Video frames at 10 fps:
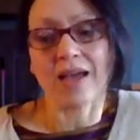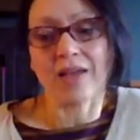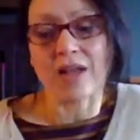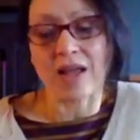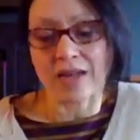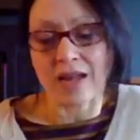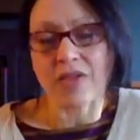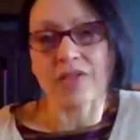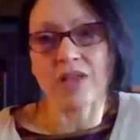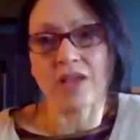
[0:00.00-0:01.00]
And I
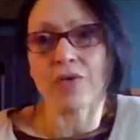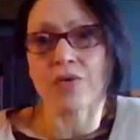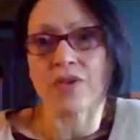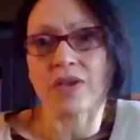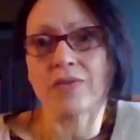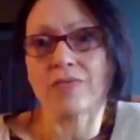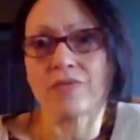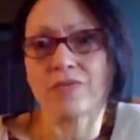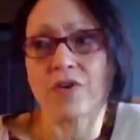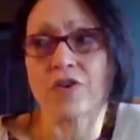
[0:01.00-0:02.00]
think the other thing
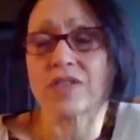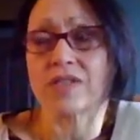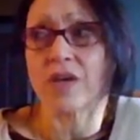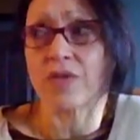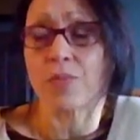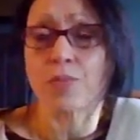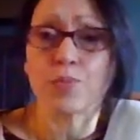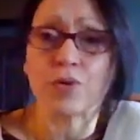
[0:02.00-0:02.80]
versus other